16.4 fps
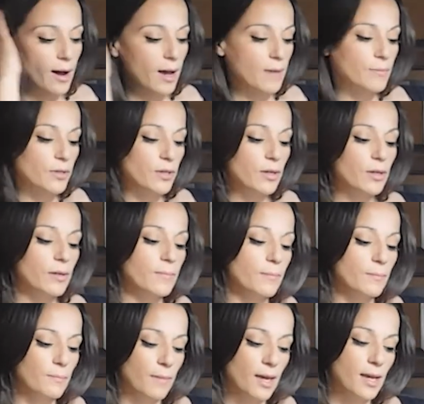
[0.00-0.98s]
I'm going to
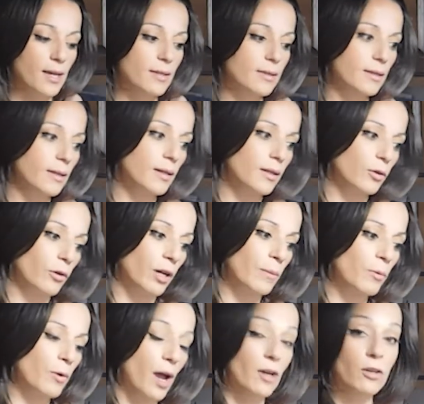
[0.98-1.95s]
make the graham
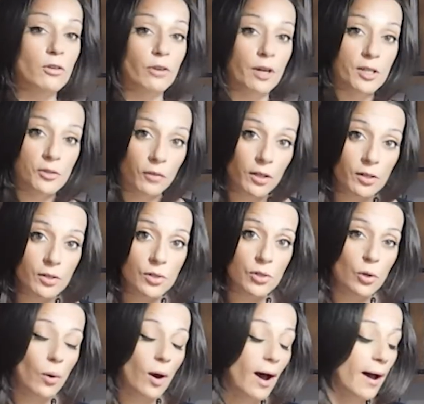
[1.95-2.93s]
cracker crust first,
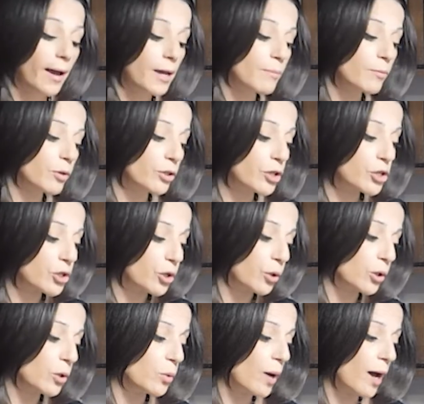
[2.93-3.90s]
so I am going to show
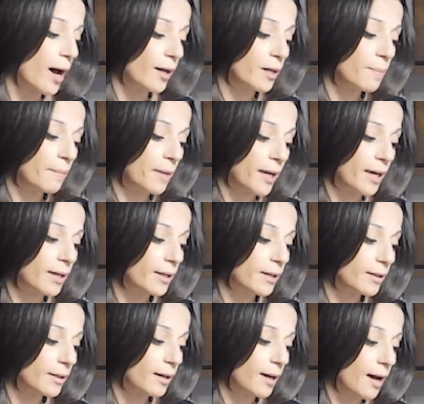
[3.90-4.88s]
you how to make,
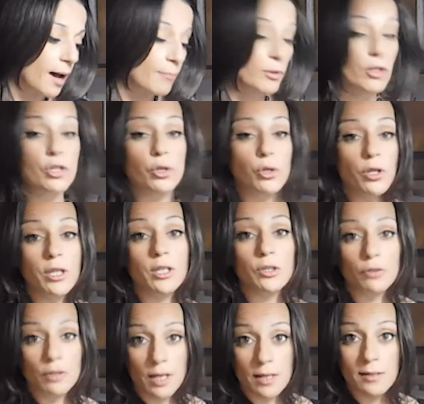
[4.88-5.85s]
I'm going to show you the
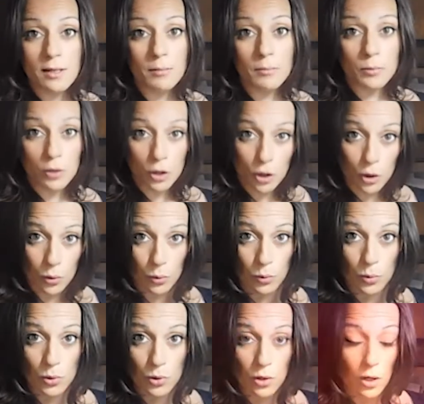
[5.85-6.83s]
ingredients that I'm going to
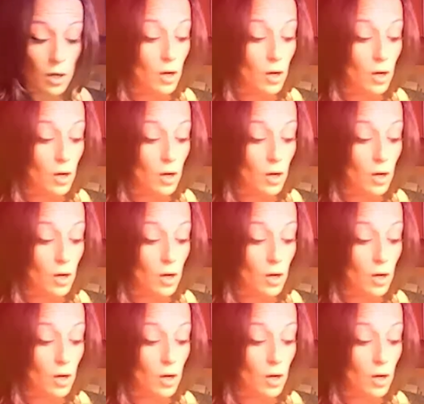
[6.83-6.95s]
use.